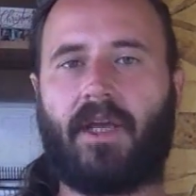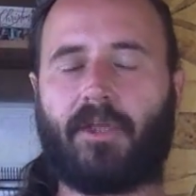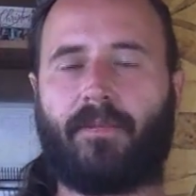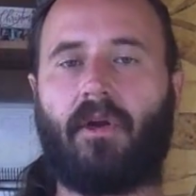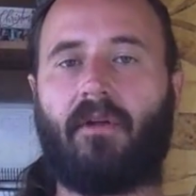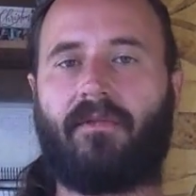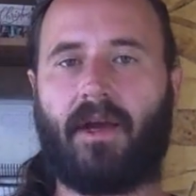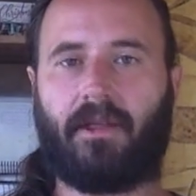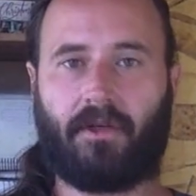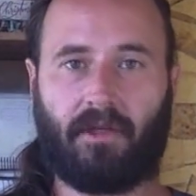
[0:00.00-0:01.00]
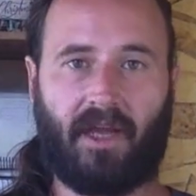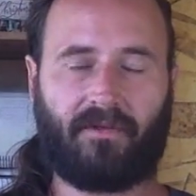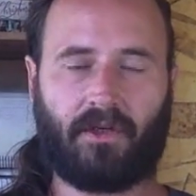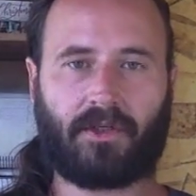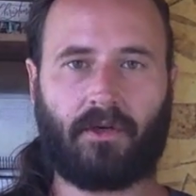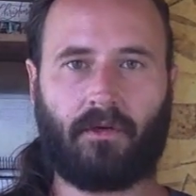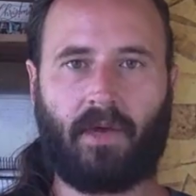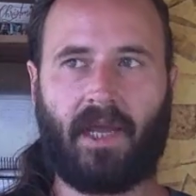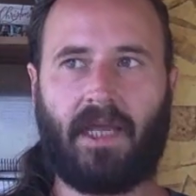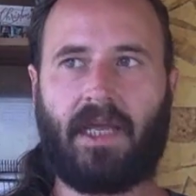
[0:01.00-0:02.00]
to purify your life in a certain
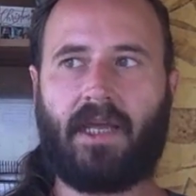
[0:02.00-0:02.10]
way,